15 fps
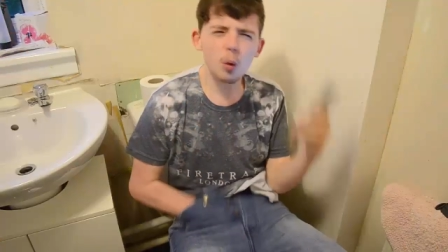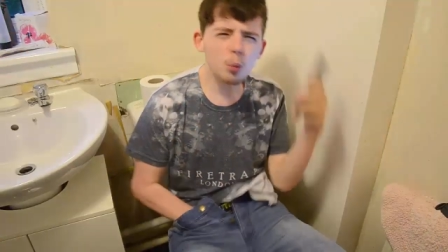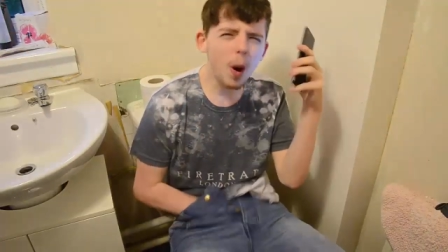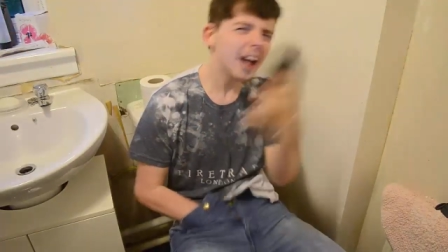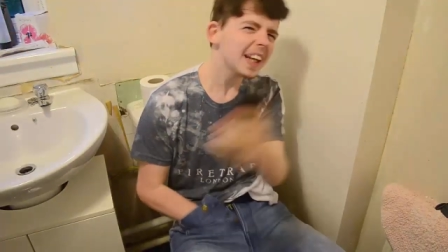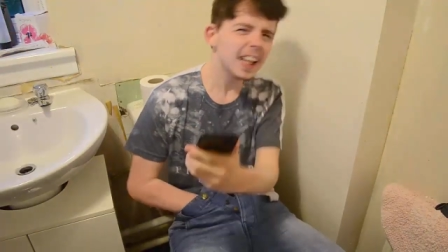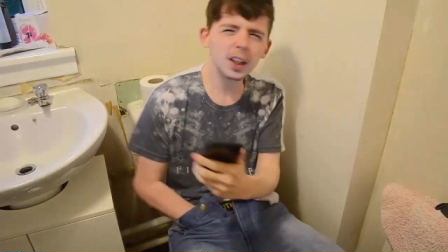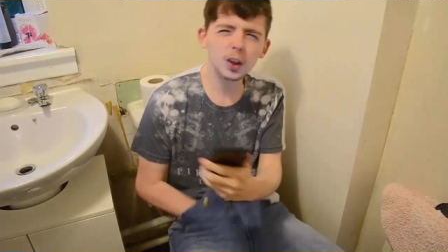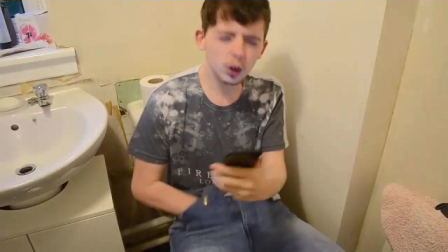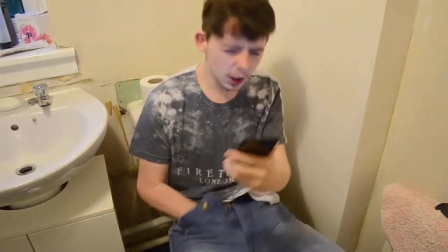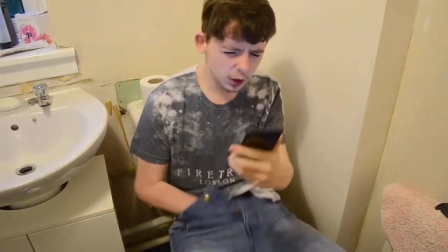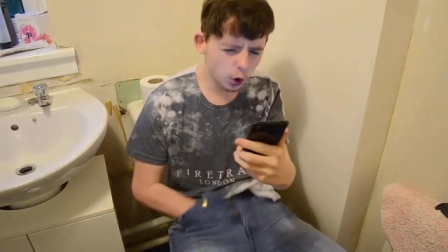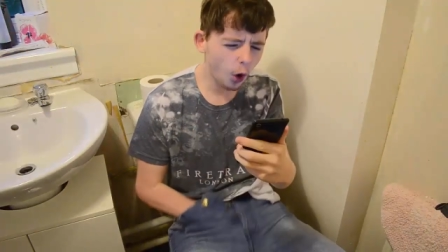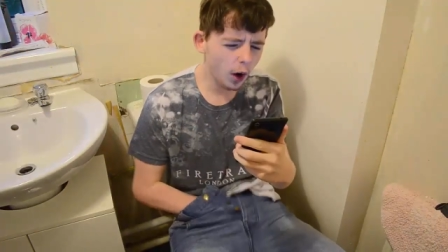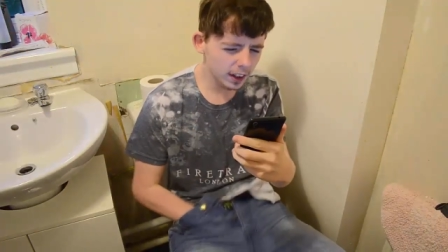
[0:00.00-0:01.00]
I'm wanking on the
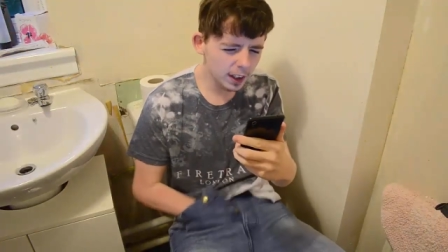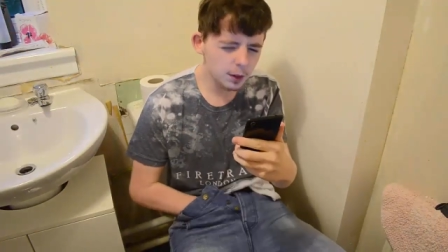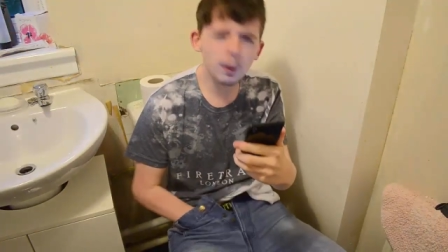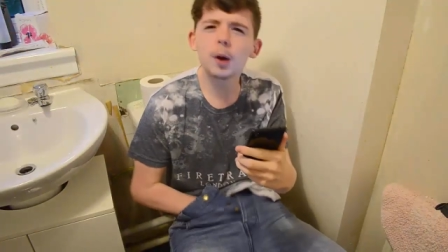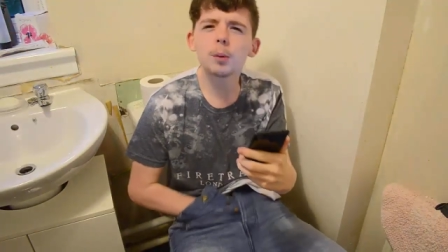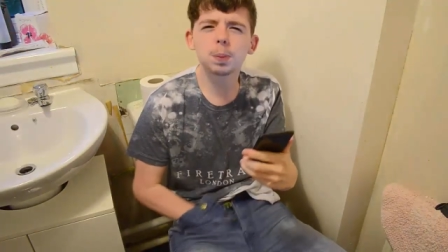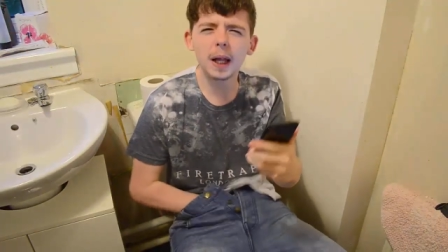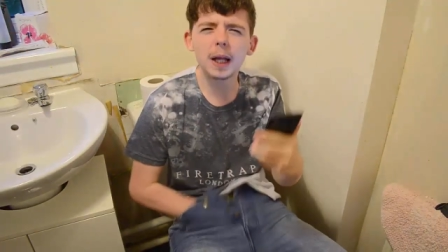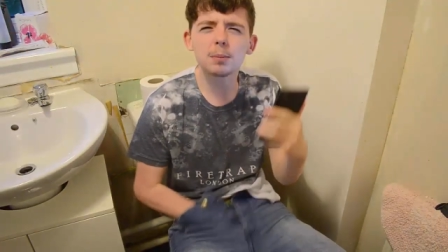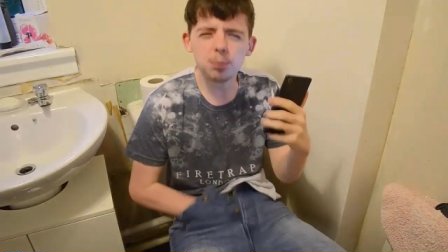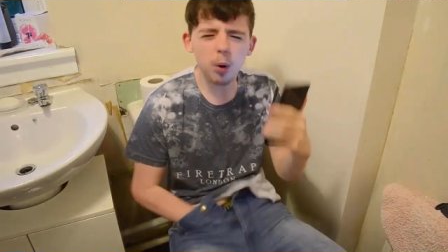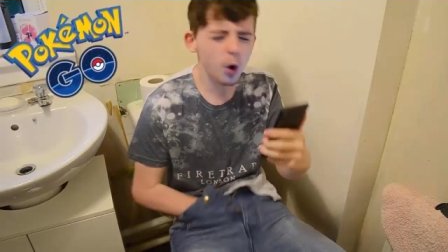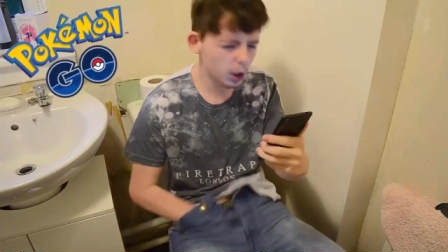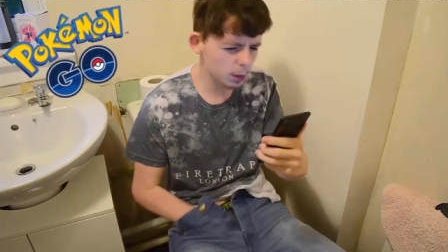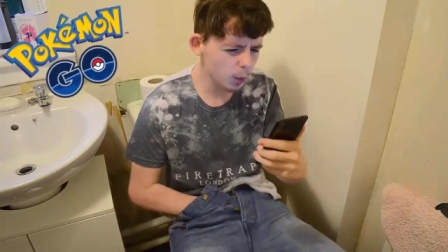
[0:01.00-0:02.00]
toilet when playing
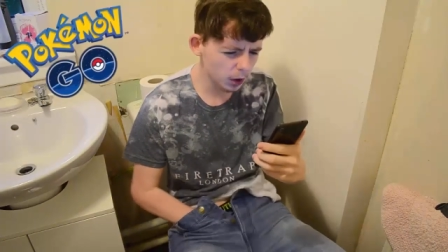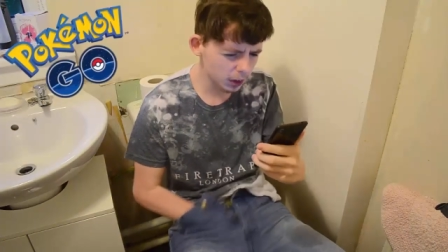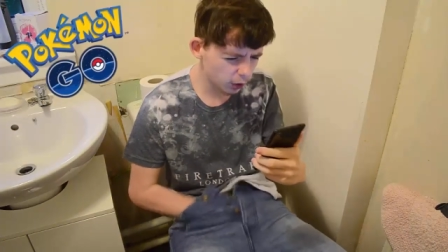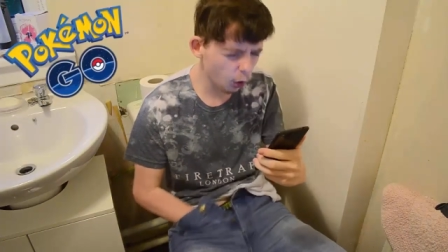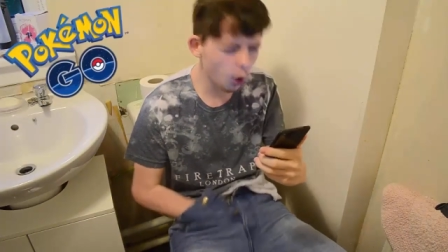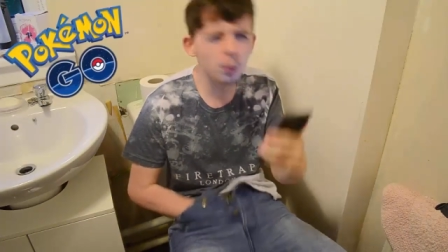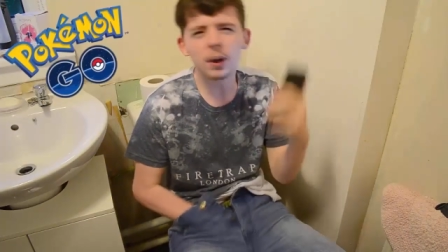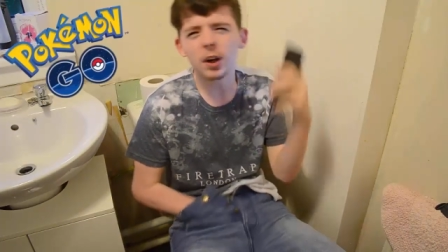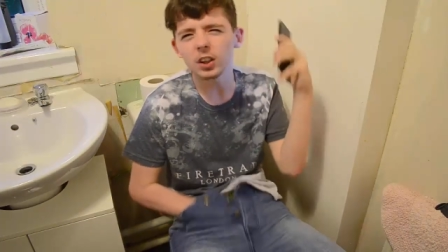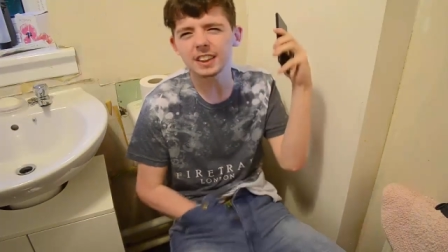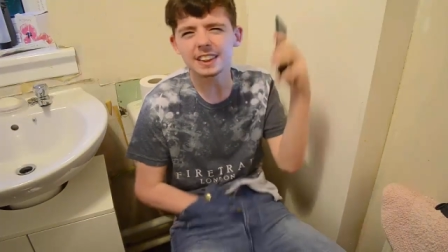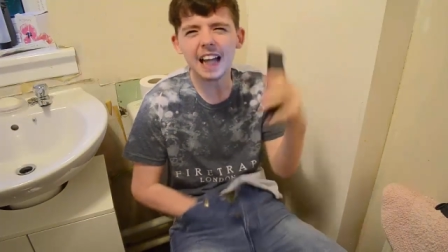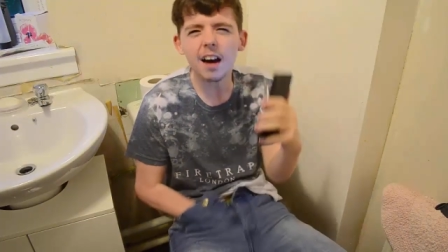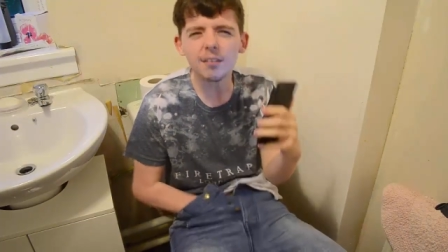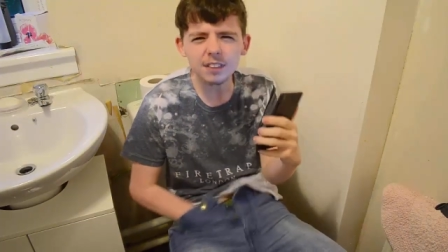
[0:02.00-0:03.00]
Pokemon Go because
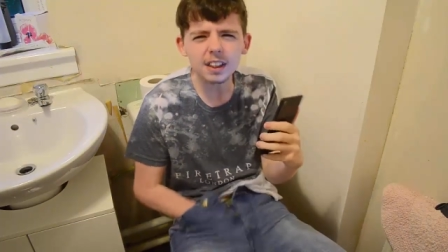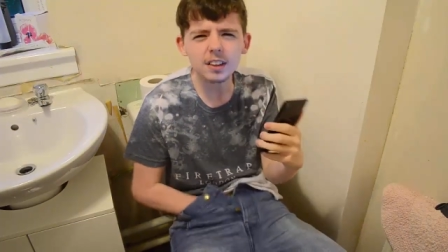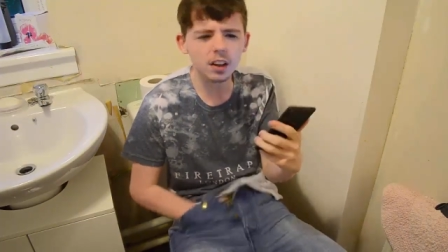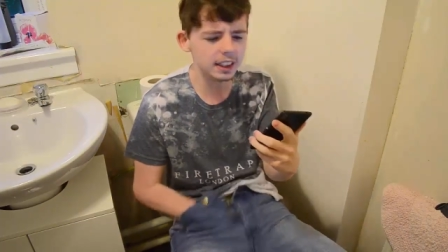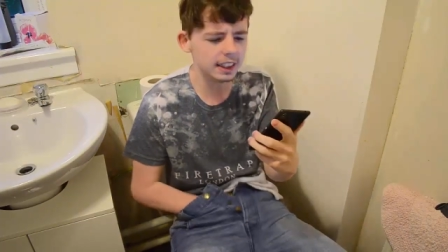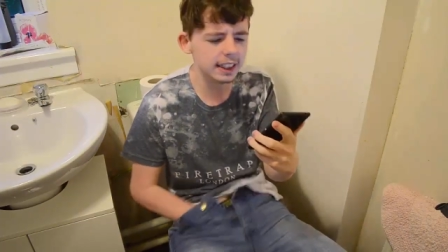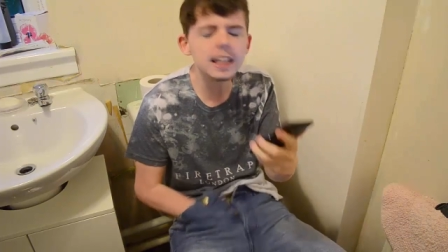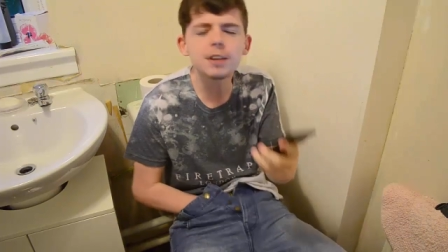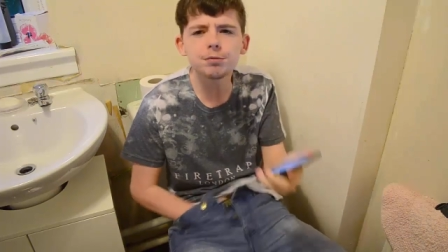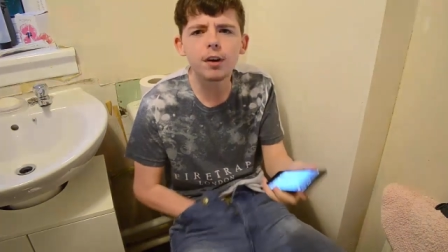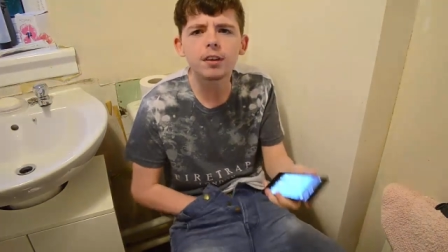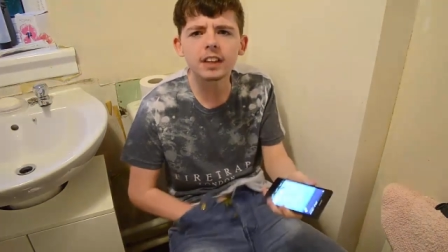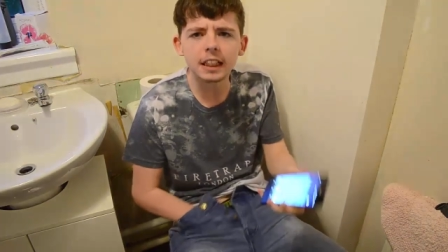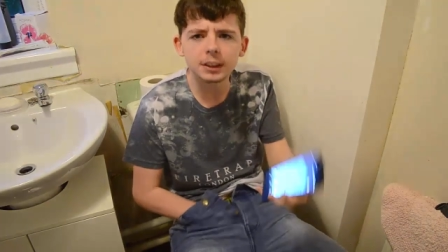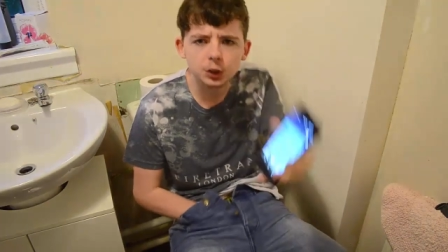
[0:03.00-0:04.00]
Nancy done it and he
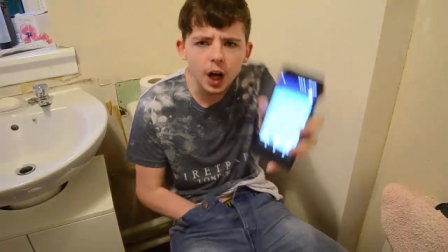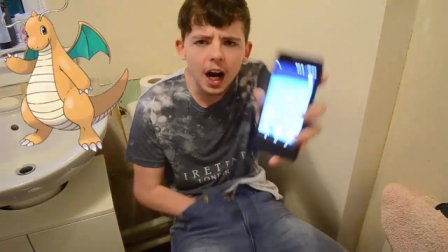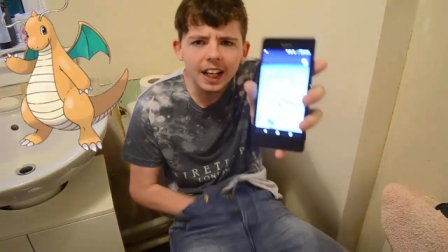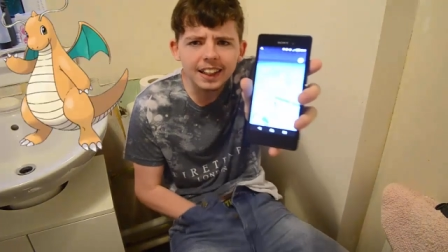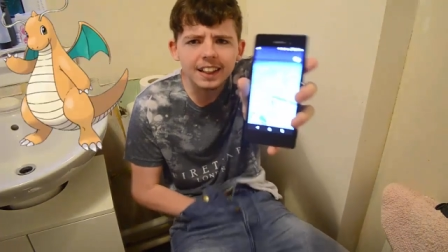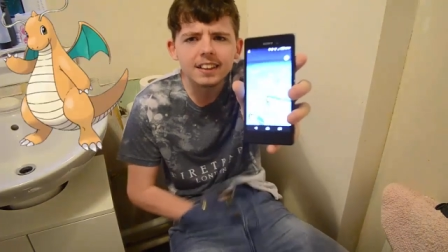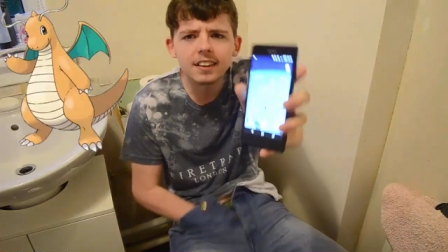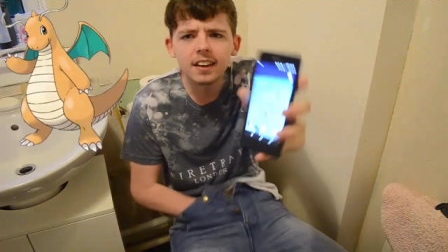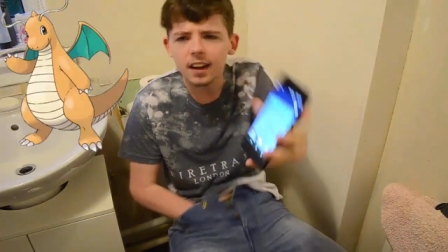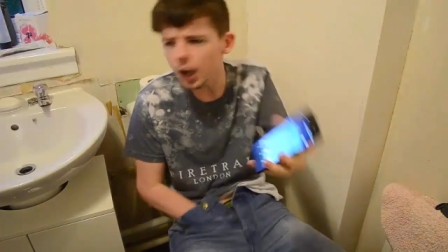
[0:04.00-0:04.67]
found a dragon.